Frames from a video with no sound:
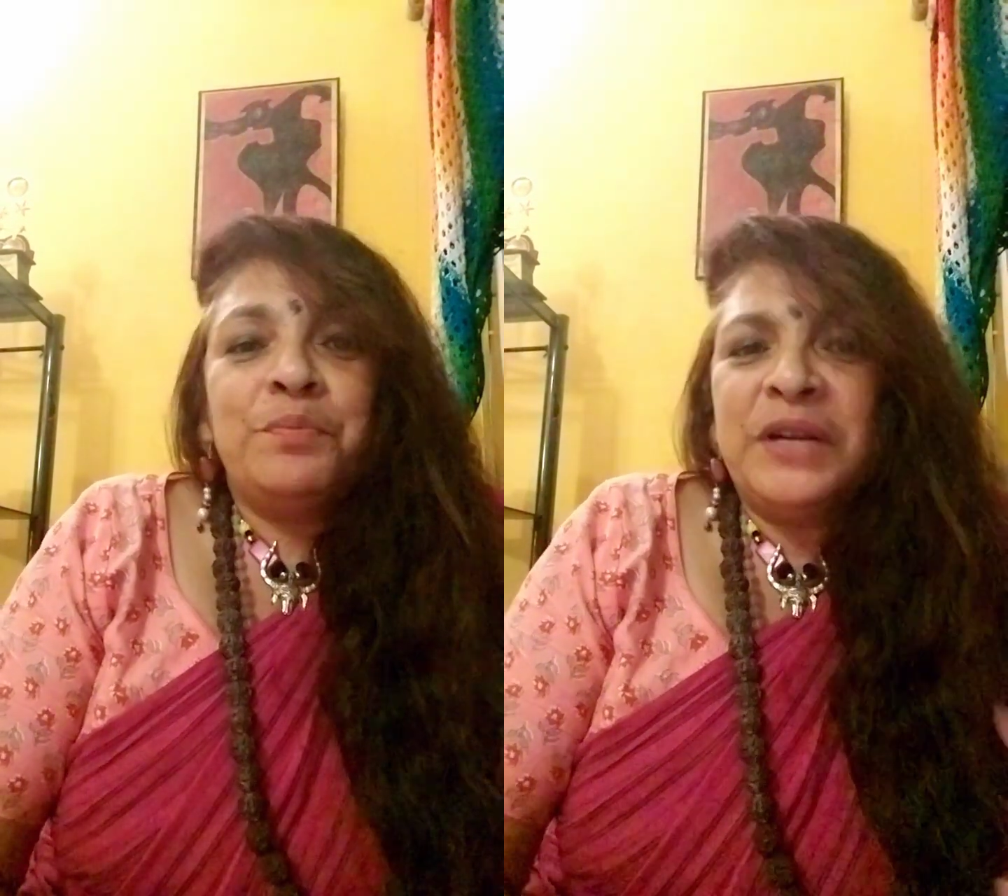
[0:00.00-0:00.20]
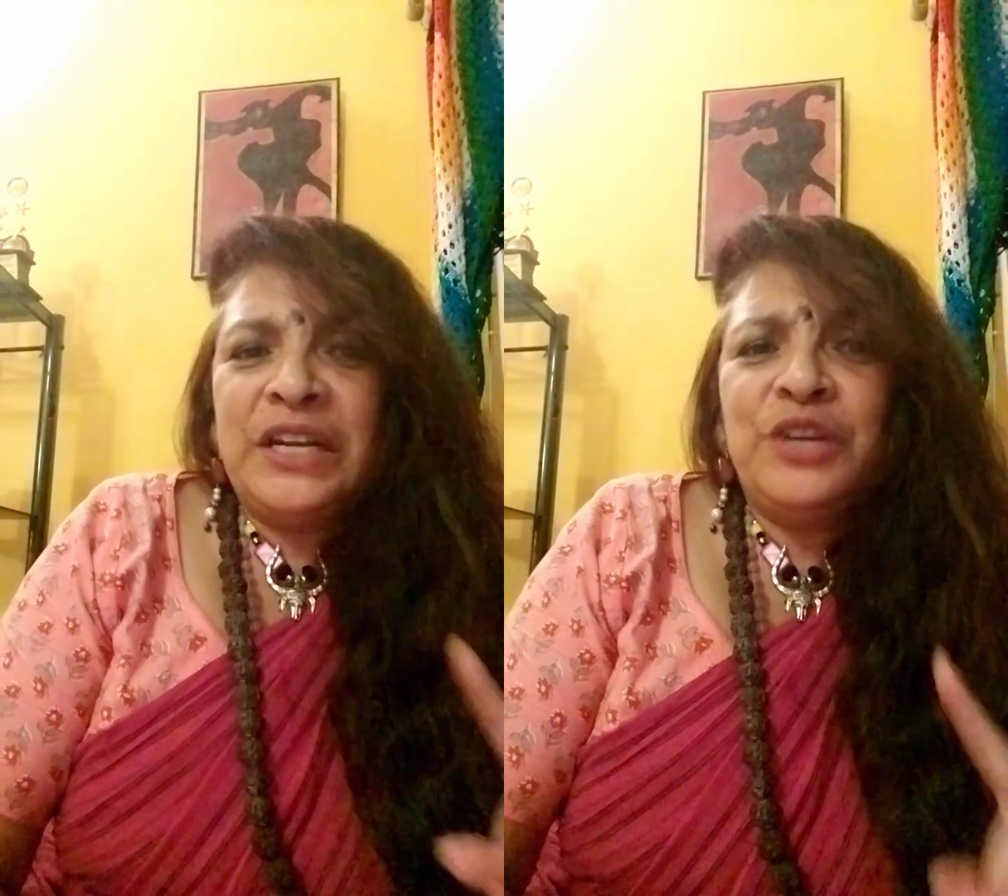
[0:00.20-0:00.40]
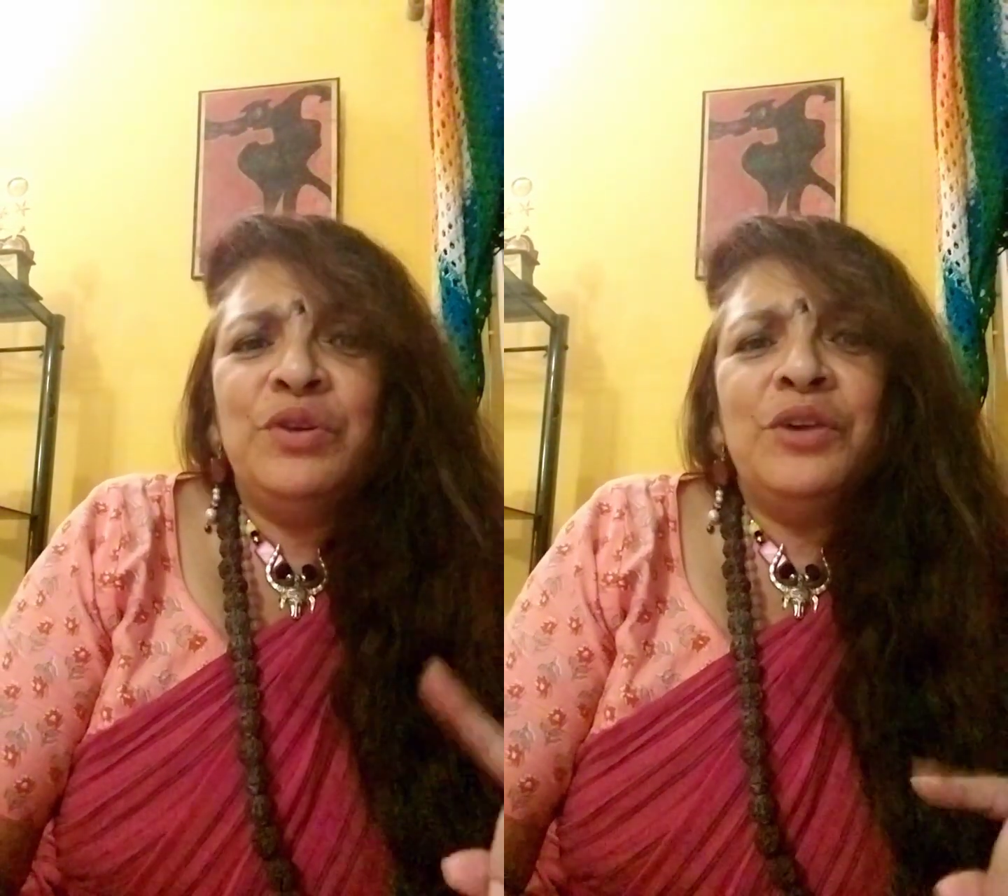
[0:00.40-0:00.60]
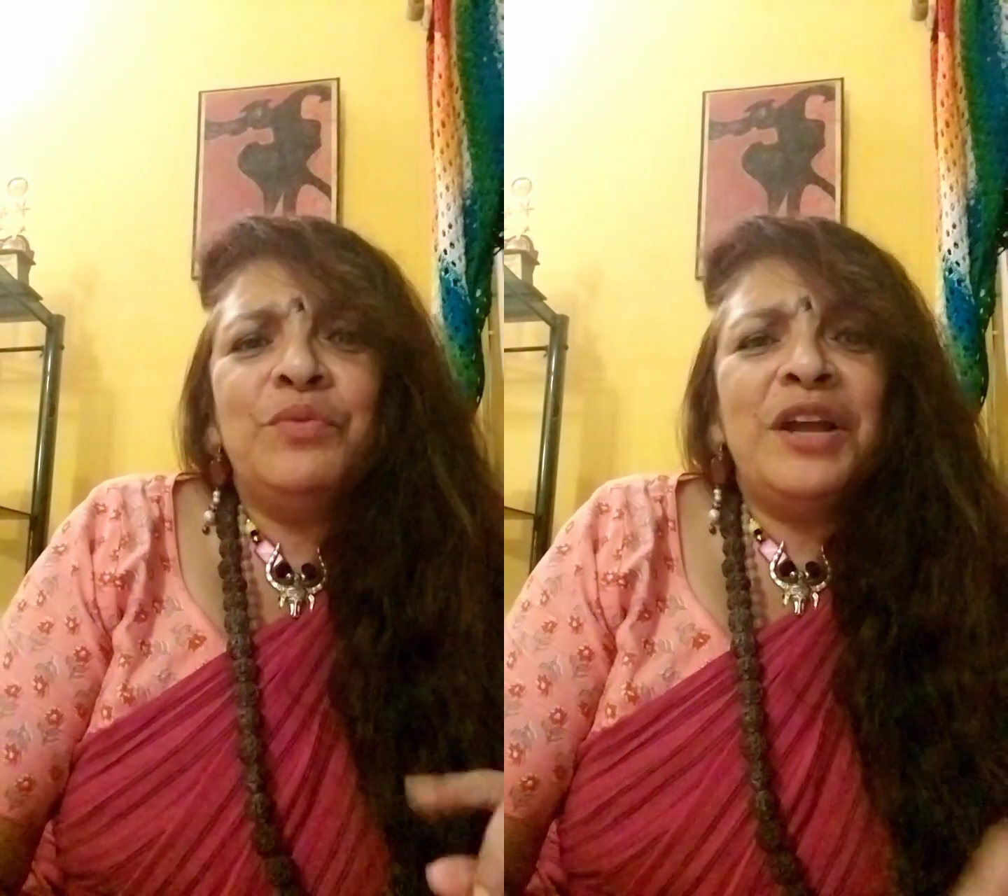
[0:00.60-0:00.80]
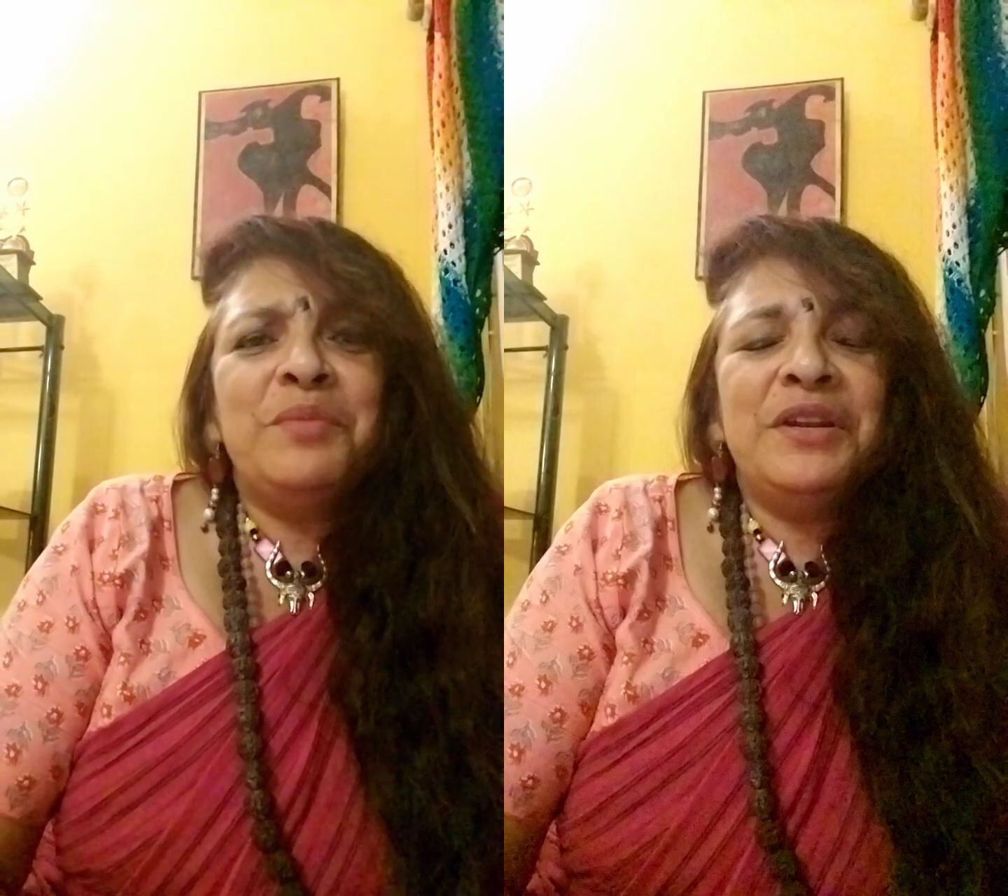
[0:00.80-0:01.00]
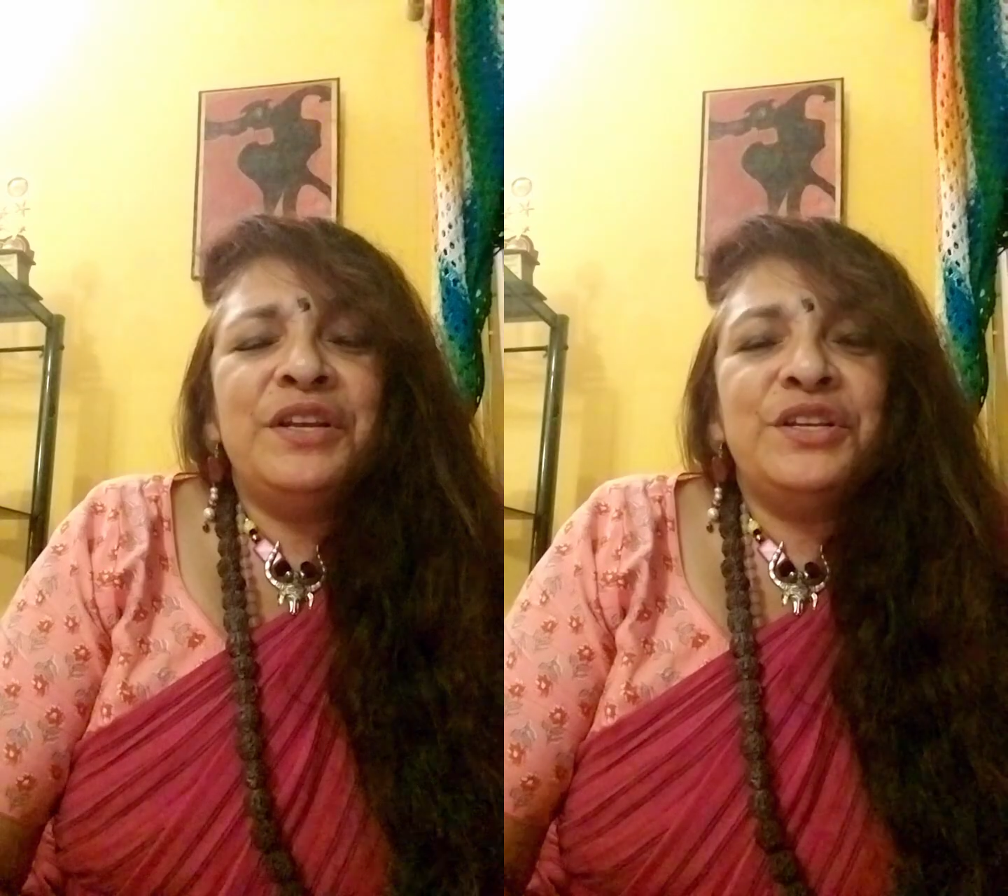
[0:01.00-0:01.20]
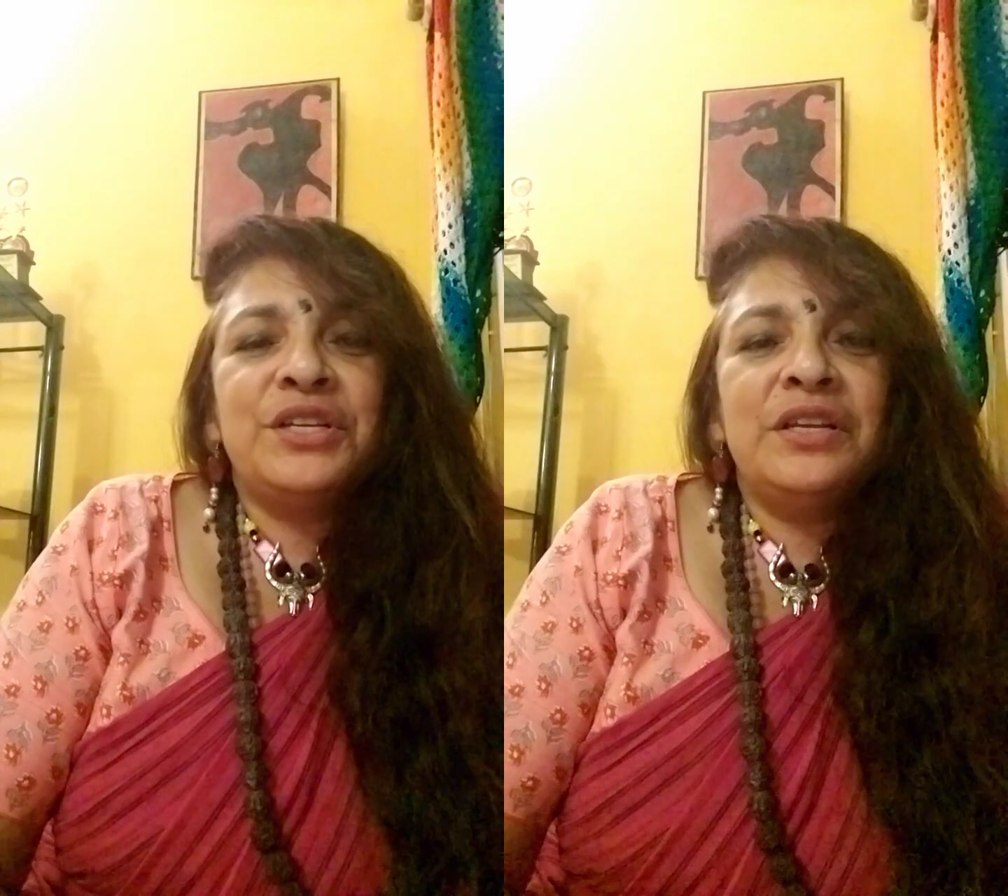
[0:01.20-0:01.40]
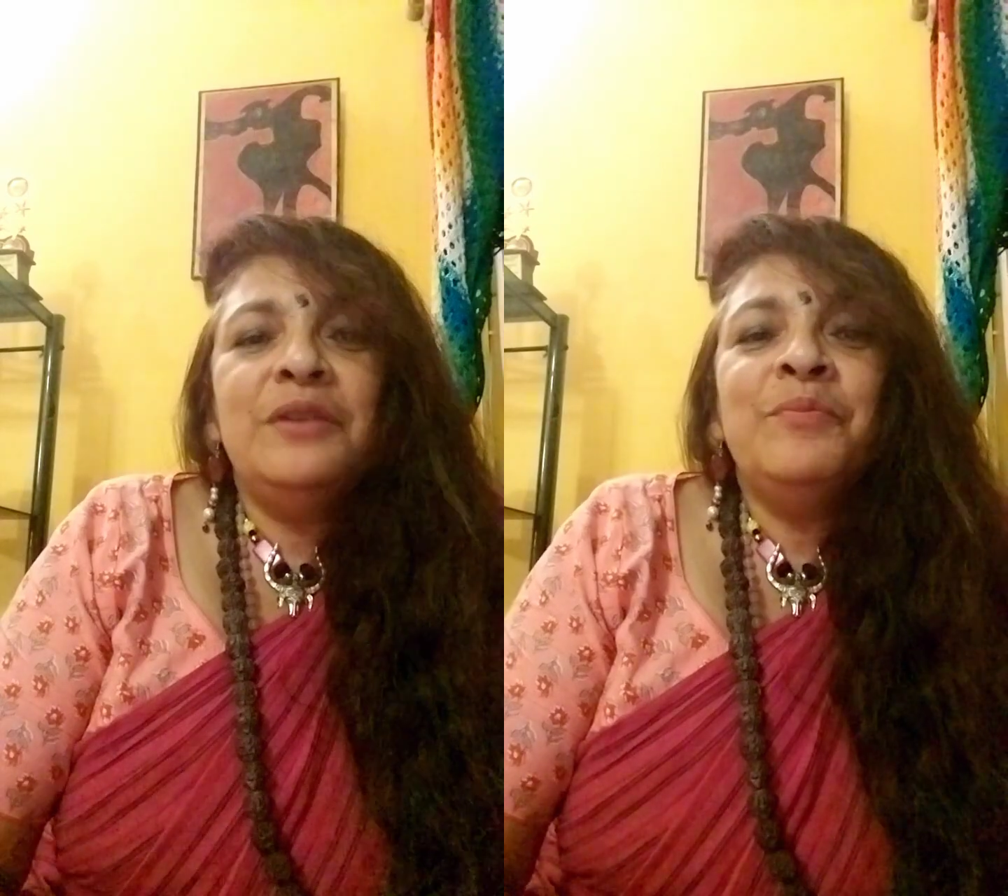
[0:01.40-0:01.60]
particular one
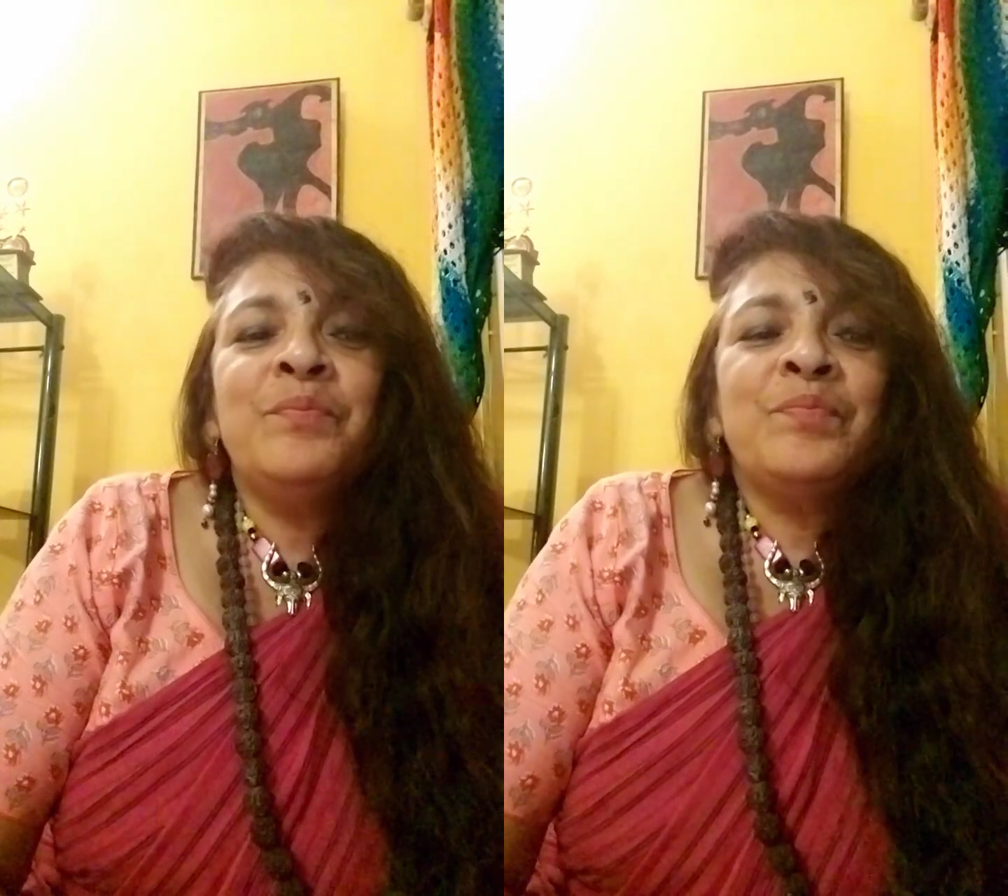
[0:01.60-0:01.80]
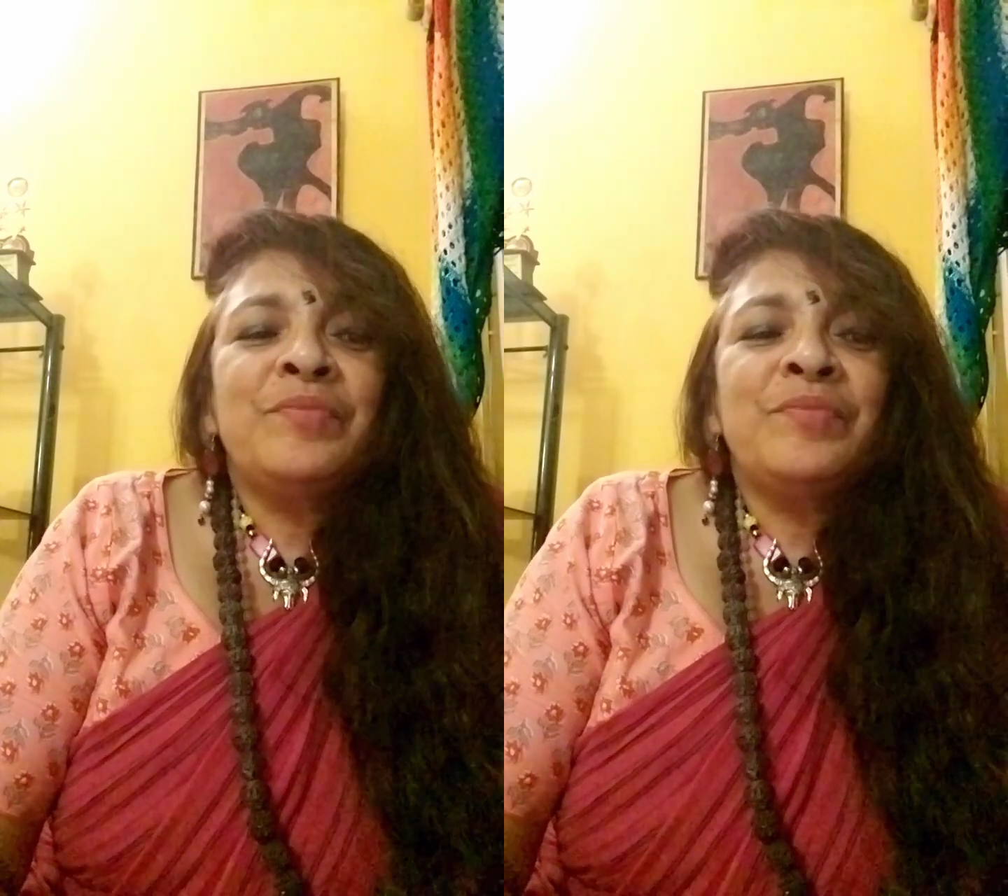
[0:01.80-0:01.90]
meditation,